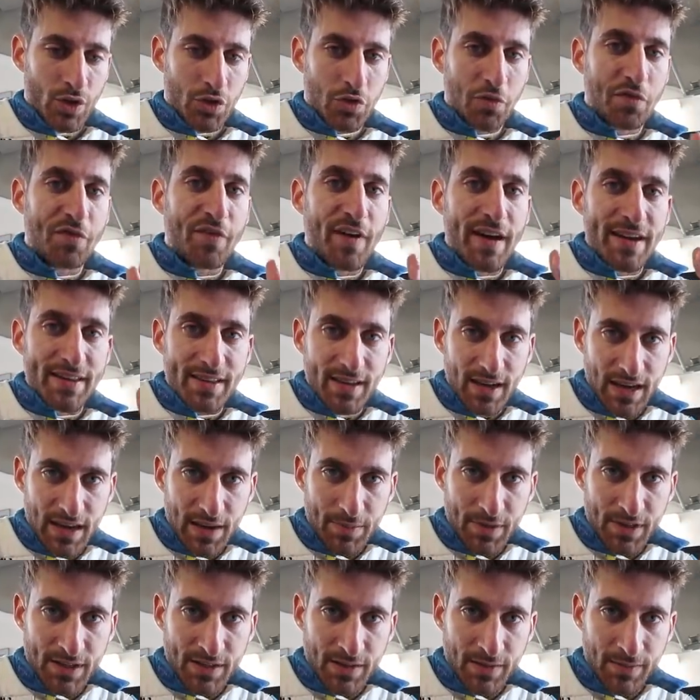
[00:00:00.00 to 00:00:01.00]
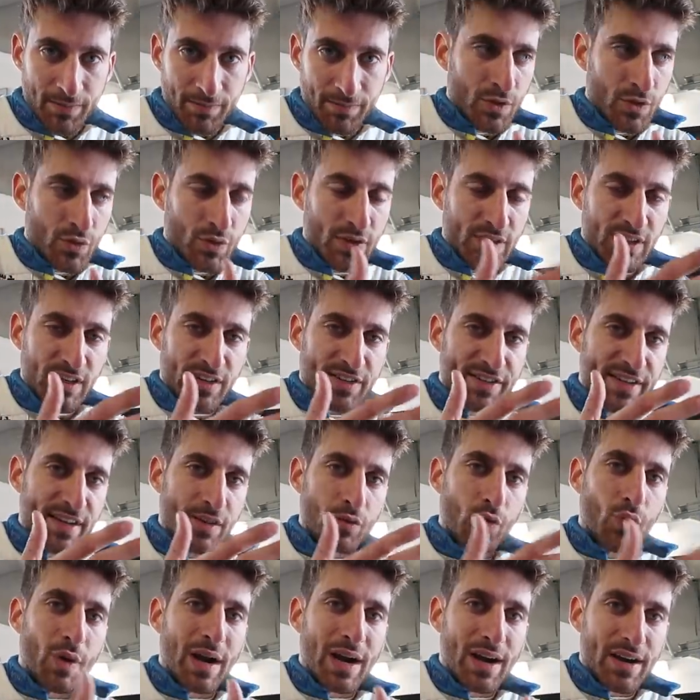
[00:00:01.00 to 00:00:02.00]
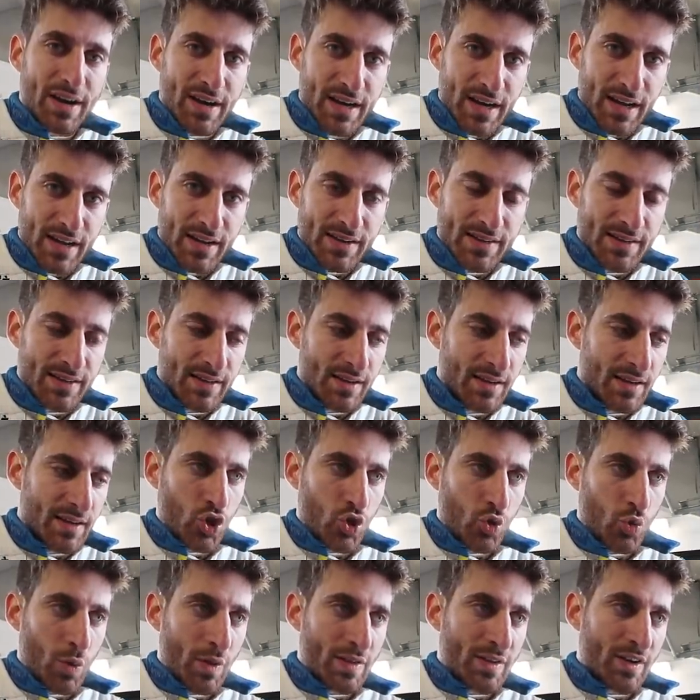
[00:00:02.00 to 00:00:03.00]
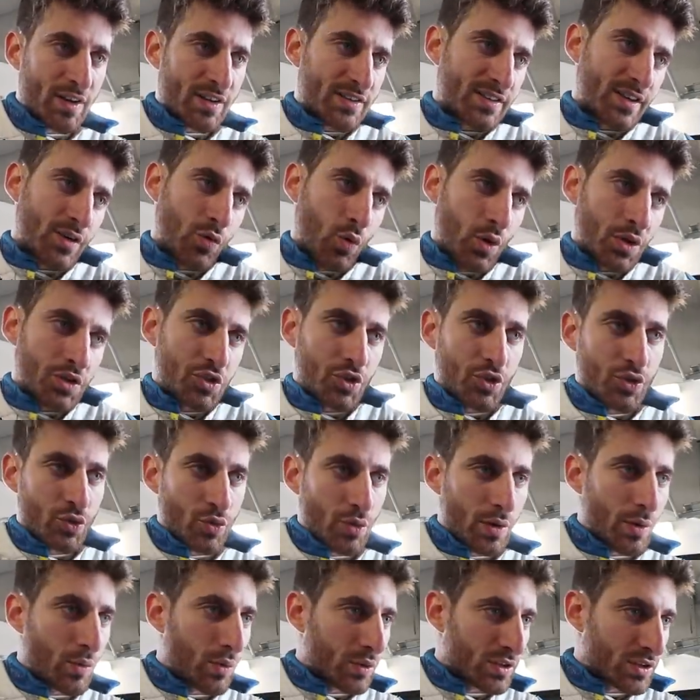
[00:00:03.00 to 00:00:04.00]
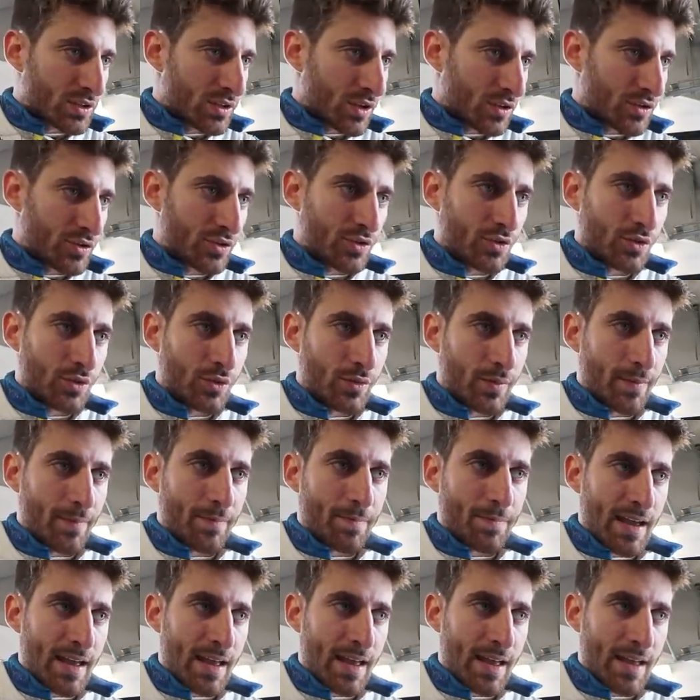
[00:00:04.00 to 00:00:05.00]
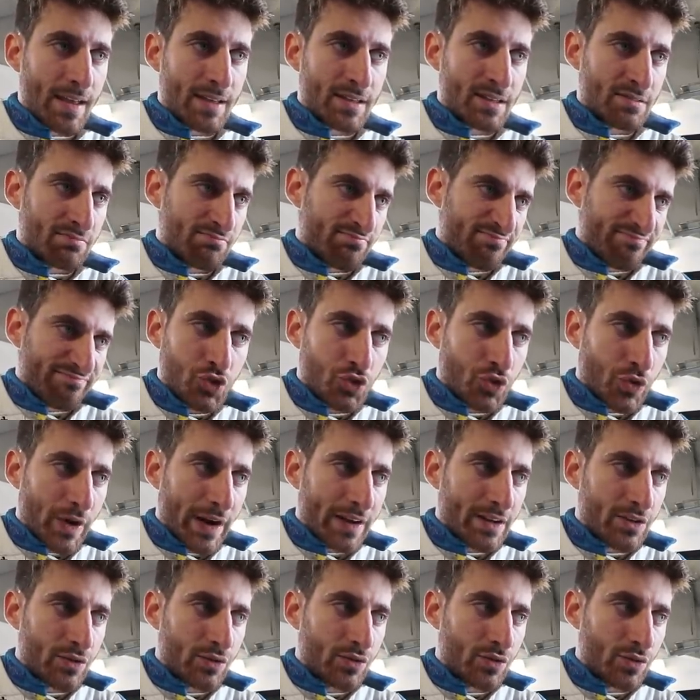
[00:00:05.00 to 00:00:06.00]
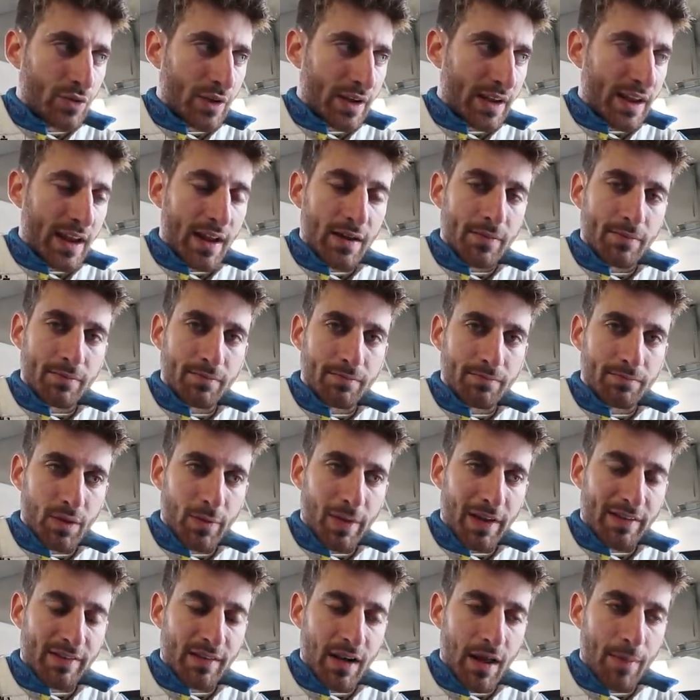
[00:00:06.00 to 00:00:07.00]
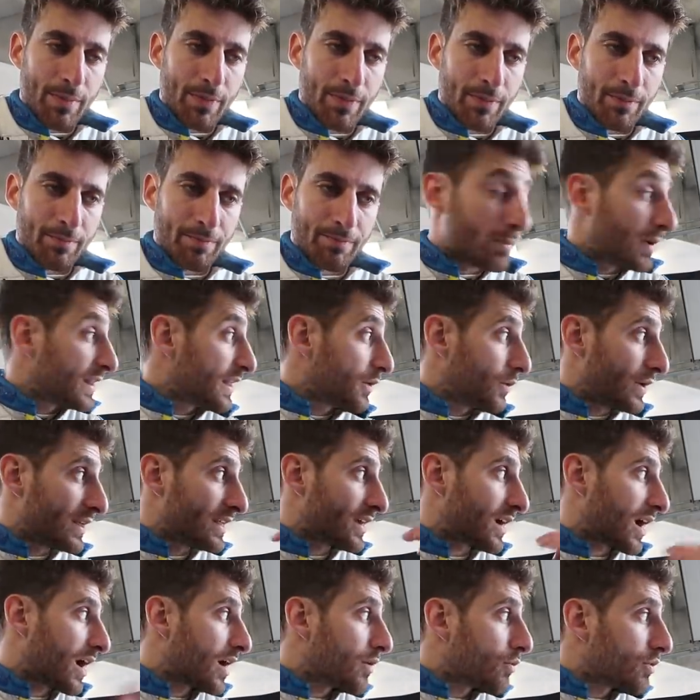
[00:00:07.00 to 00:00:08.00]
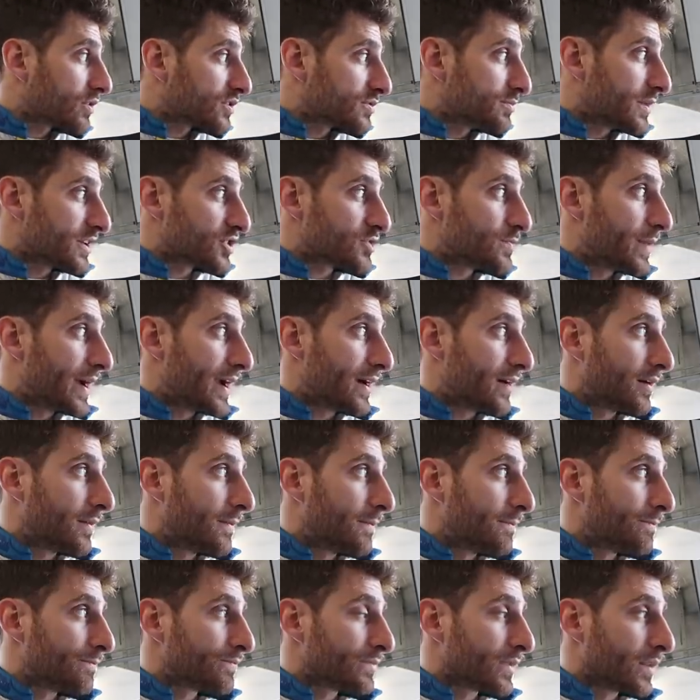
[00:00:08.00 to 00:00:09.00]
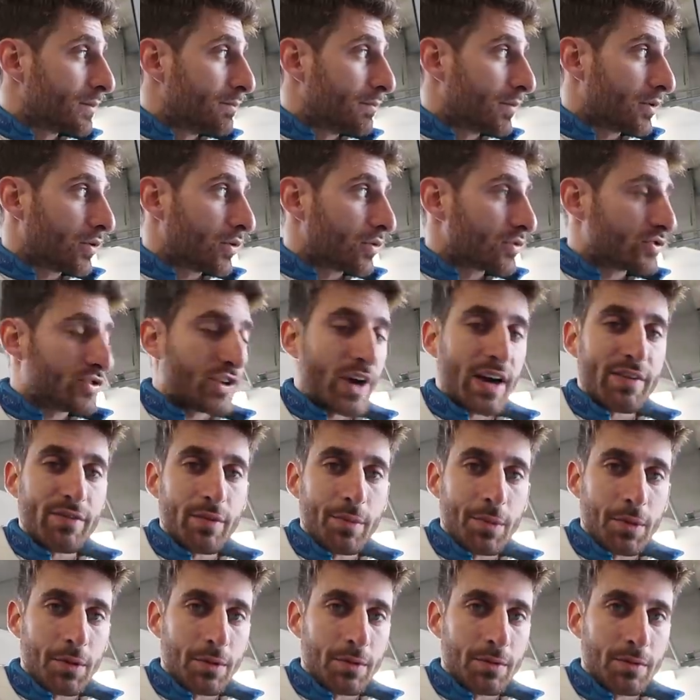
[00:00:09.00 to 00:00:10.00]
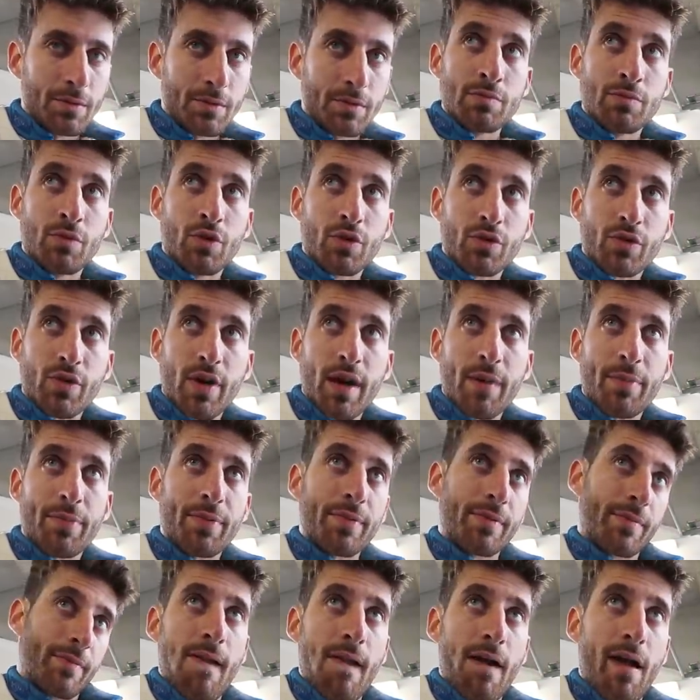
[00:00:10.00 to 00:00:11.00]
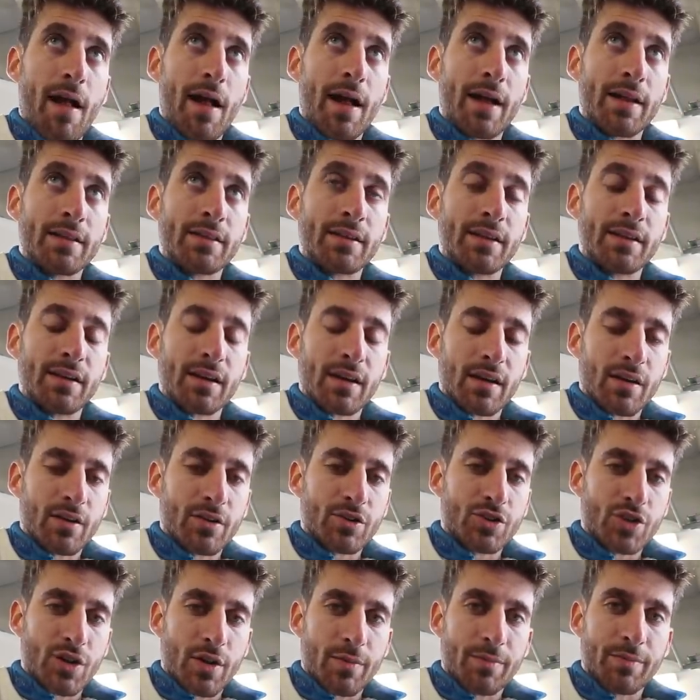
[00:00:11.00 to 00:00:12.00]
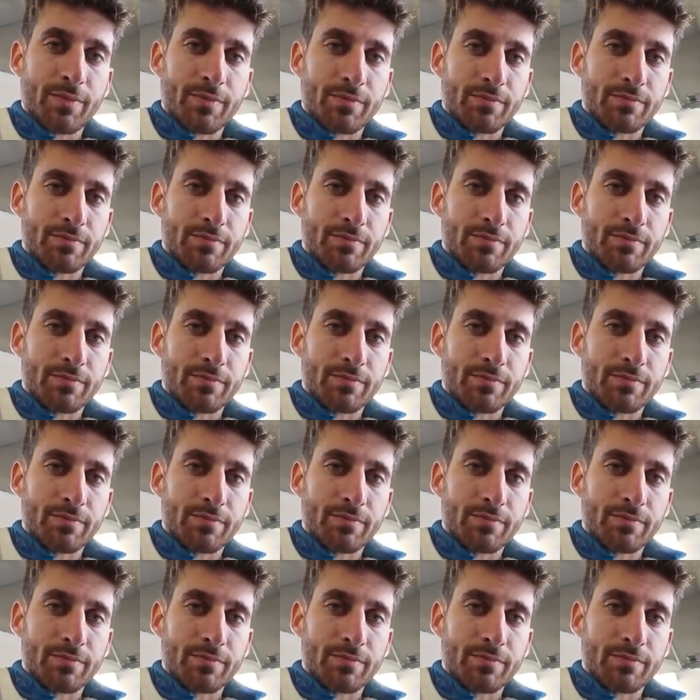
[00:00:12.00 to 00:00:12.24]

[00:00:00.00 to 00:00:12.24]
find the limit, to understand where it is, to understand what to do and what not to do. And try to do again the best lap. By the way, the car was much better, more drivable, more grip, and they did a good job.